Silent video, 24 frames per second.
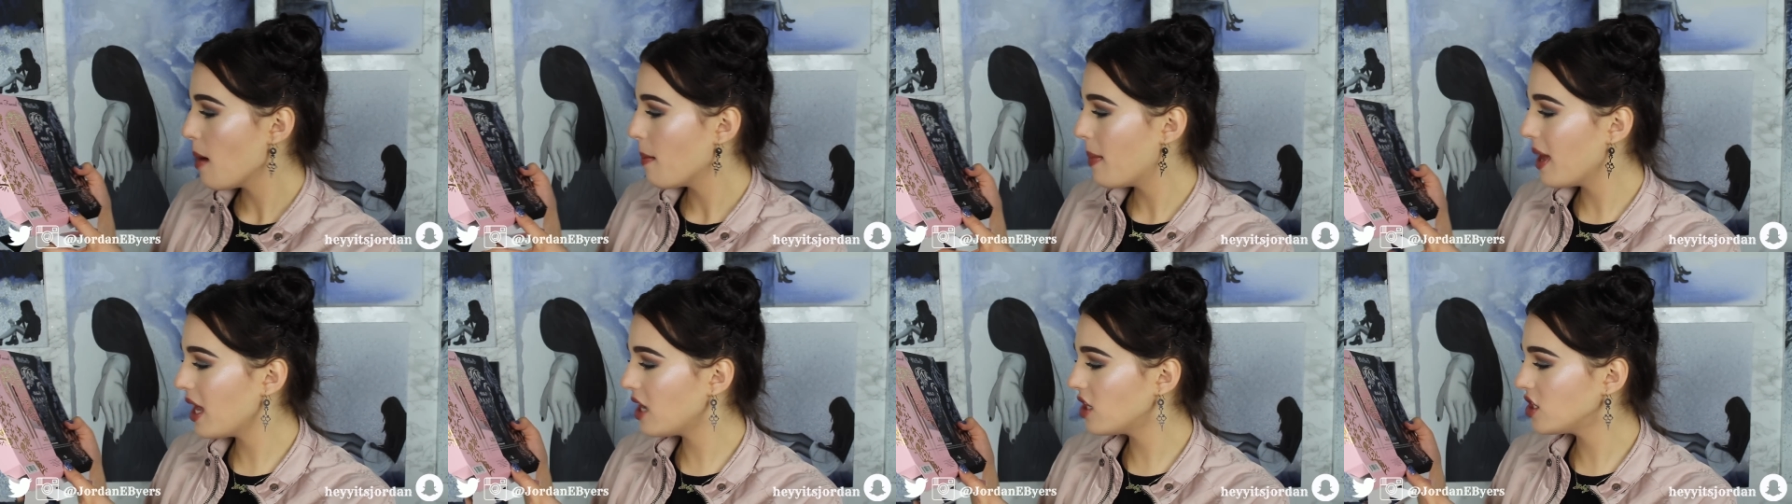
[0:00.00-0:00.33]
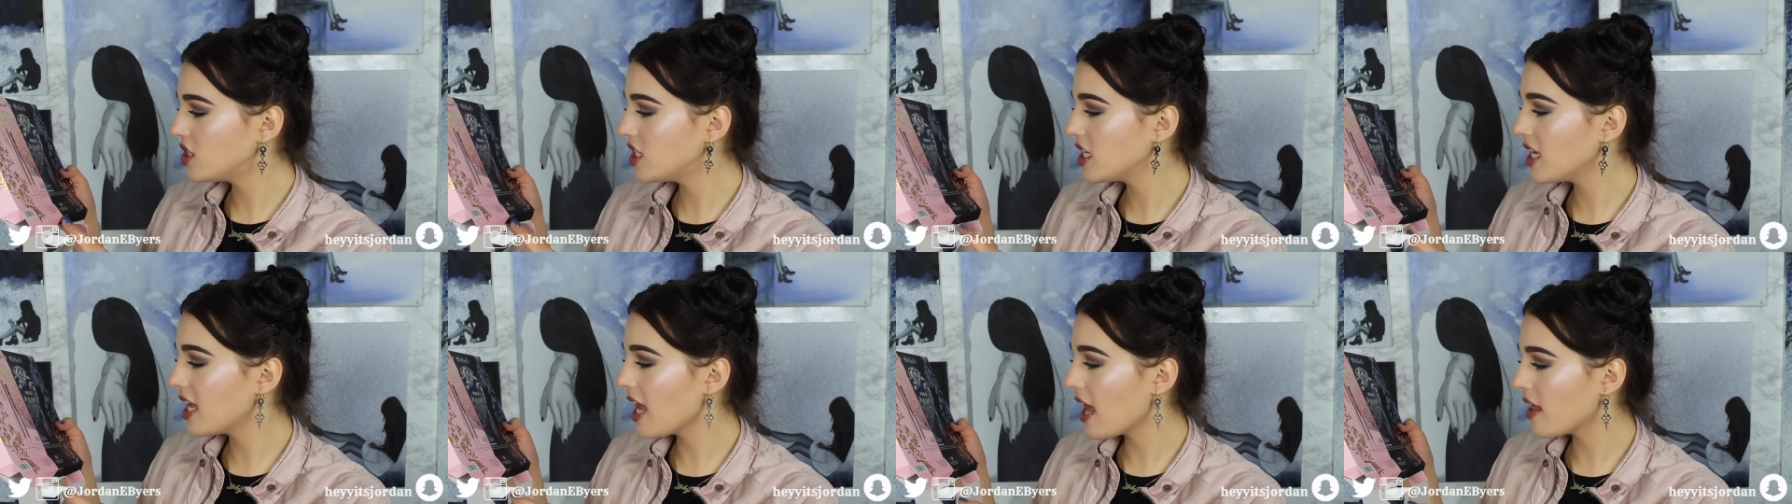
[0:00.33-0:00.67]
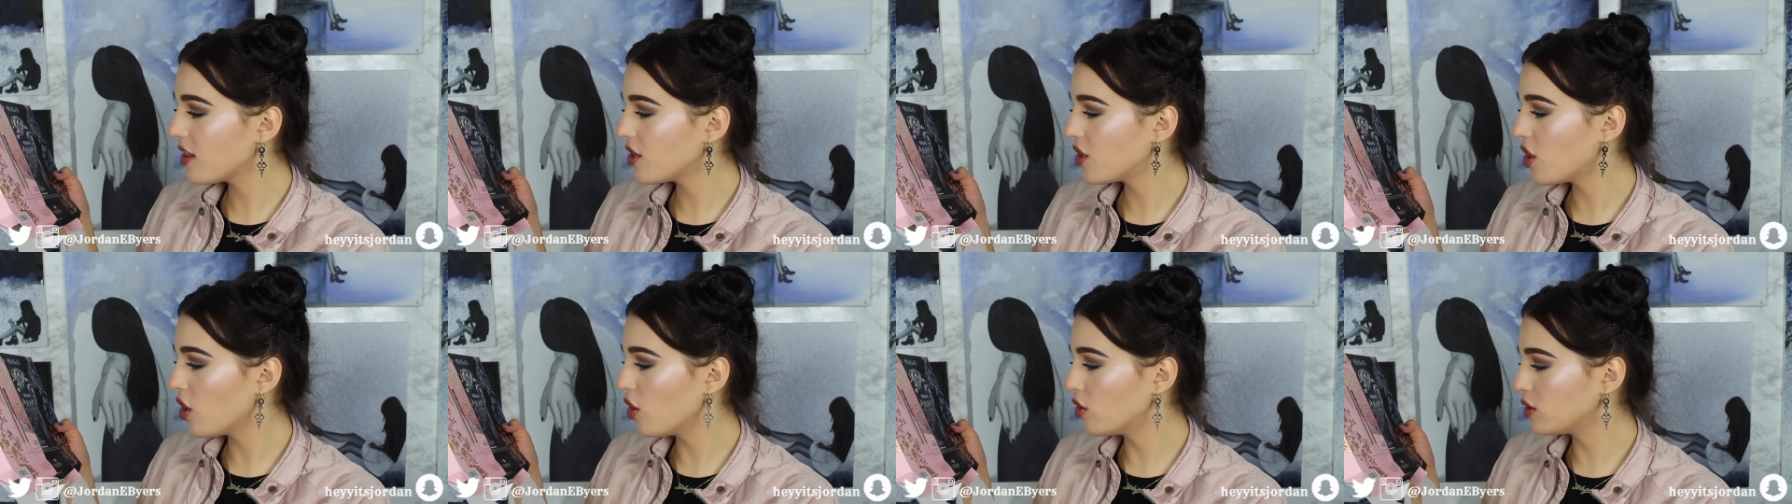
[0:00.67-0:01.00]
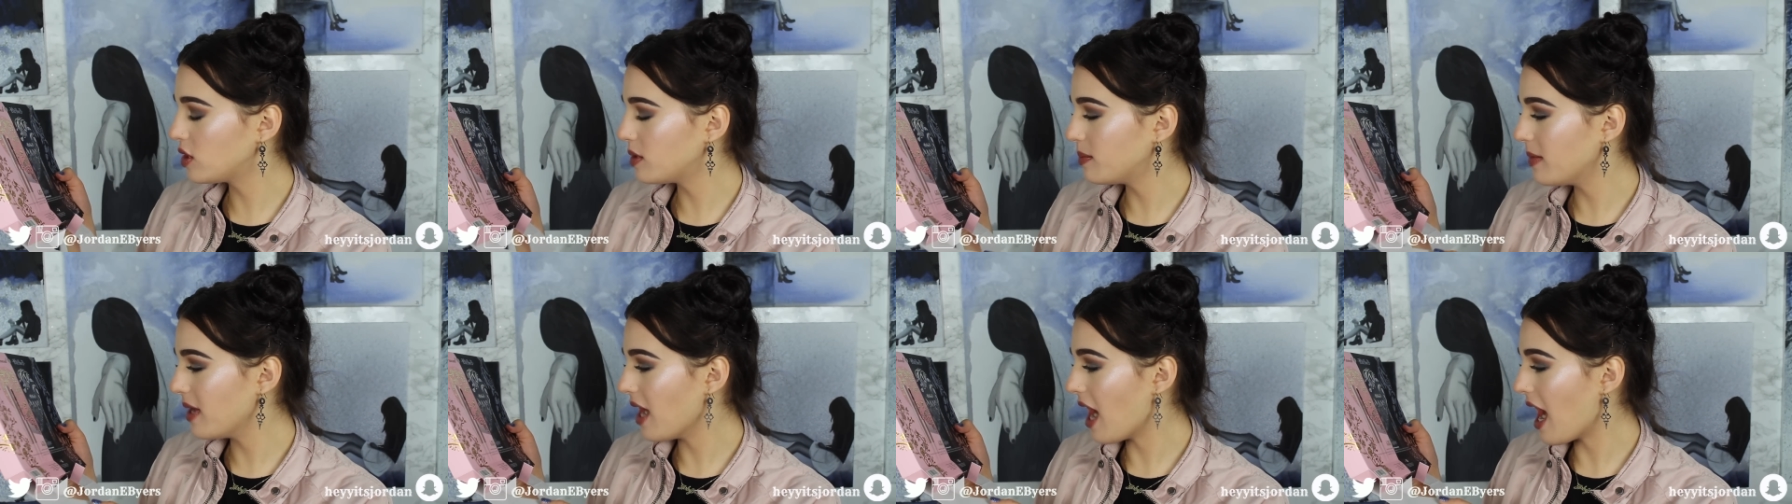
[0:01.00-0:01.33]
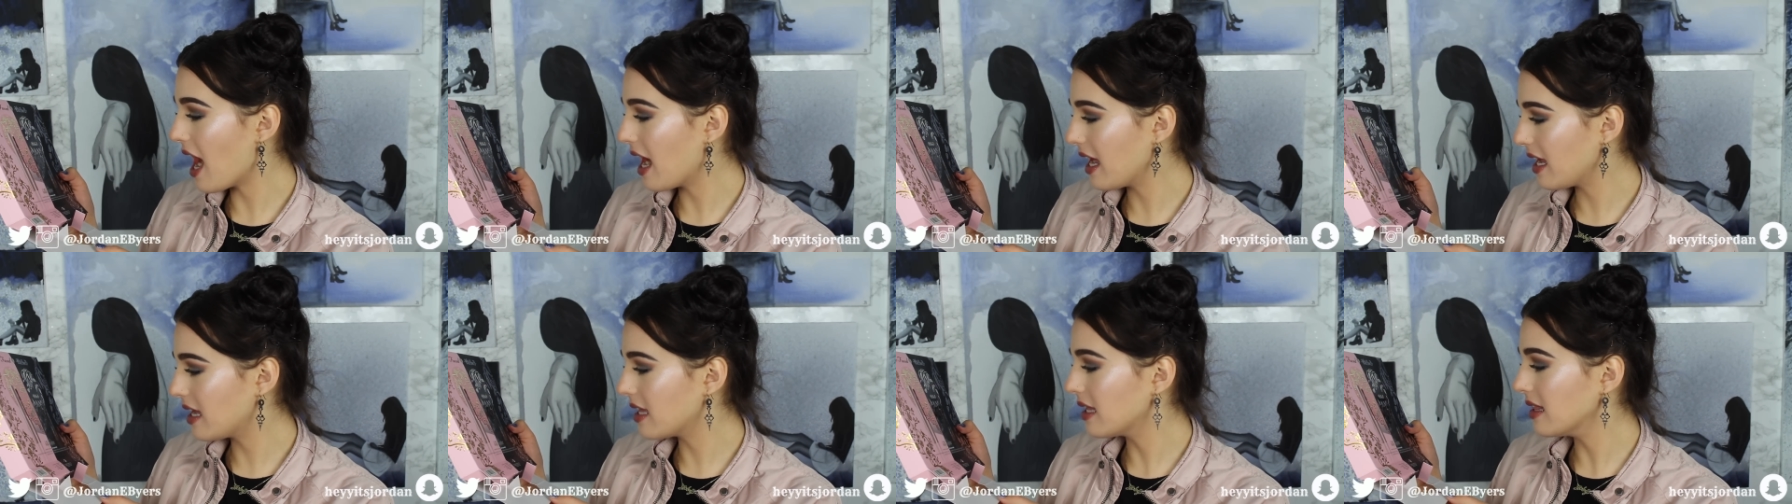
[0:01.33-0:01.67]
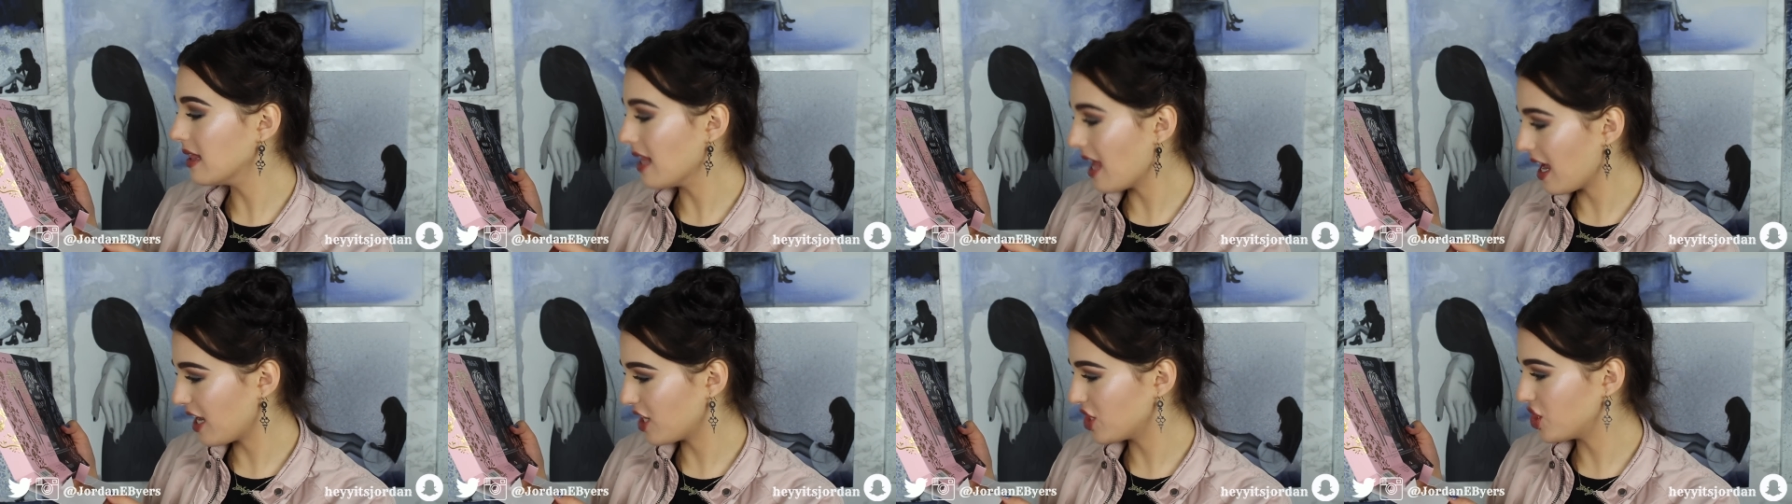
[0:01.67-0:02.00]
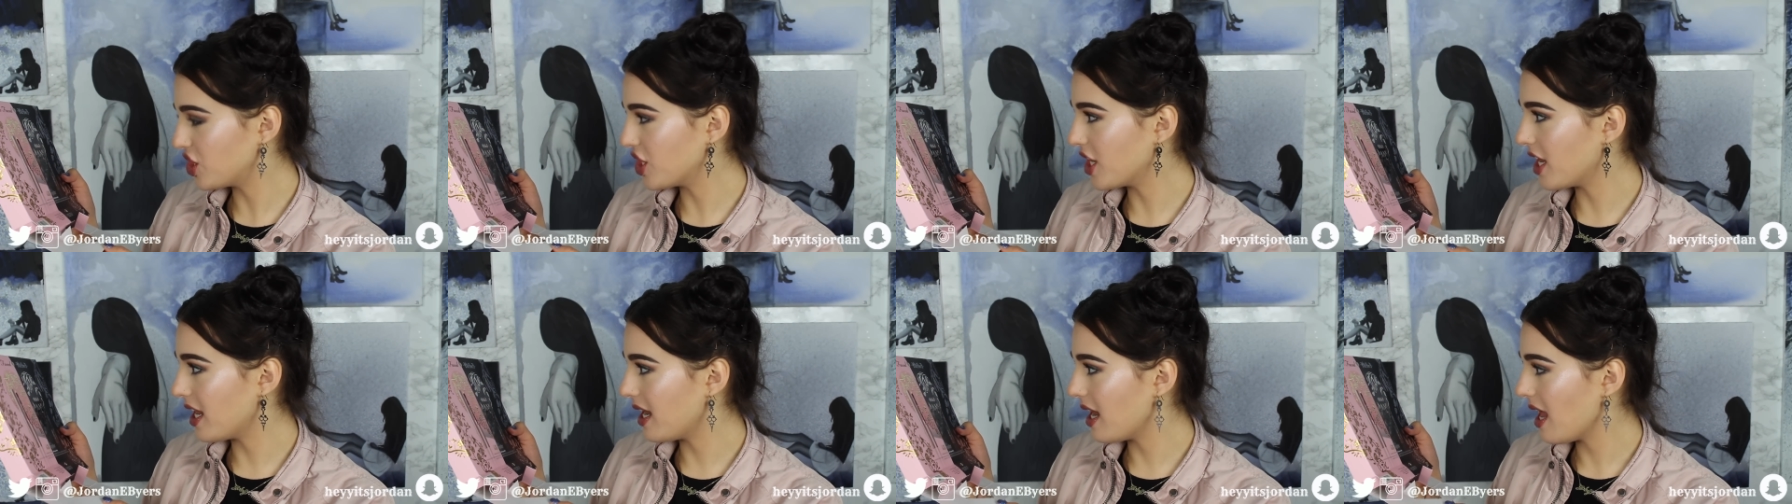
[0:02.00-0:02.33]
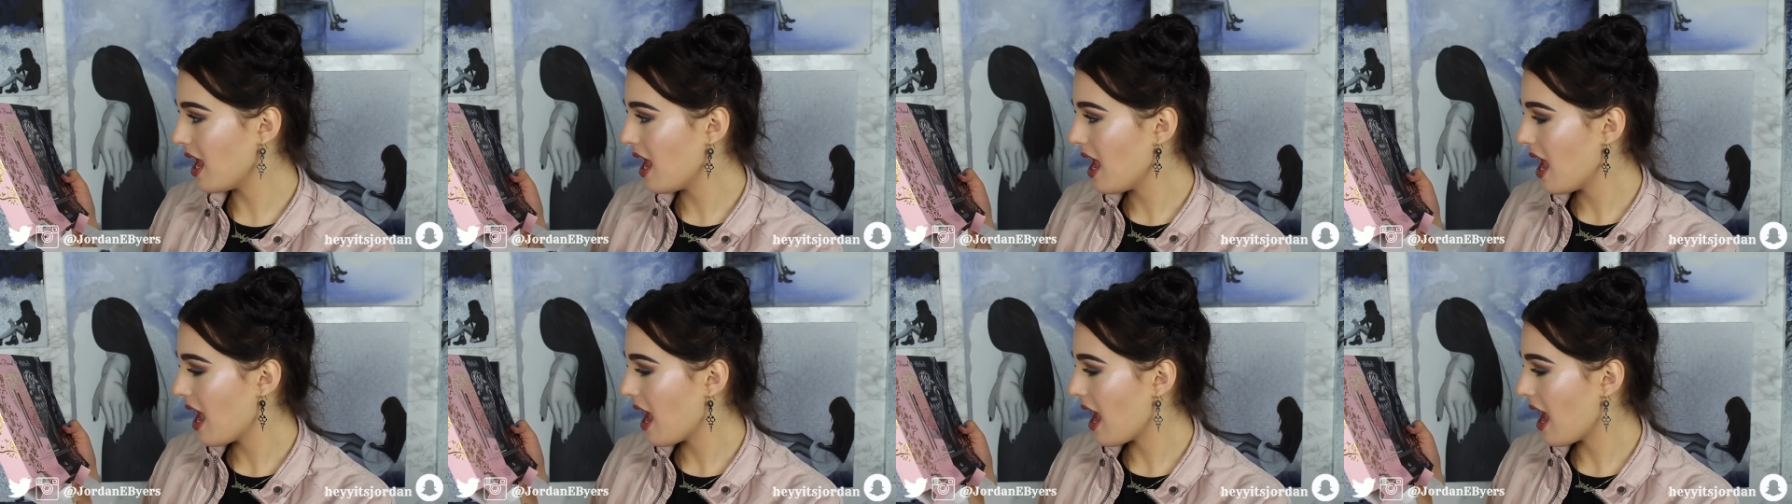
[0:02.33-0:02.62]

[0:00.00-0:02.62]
Better Together Ultimate Eye Collection.